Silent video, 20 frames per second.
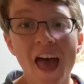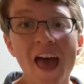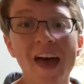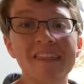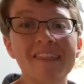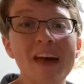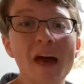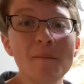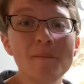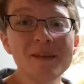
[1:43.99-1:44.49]

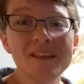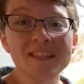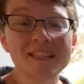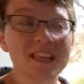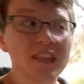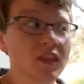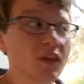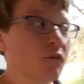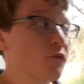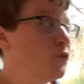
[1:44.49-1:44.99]
and that means
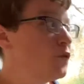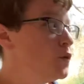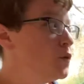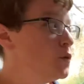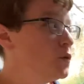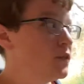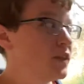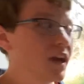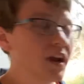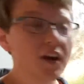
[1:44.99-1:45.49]
that the
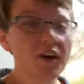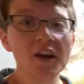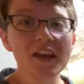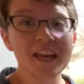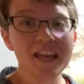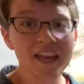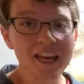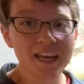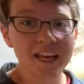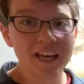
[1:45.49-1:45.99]
food they're
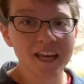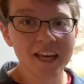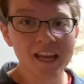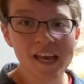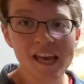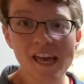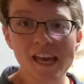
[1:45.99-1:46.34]
eating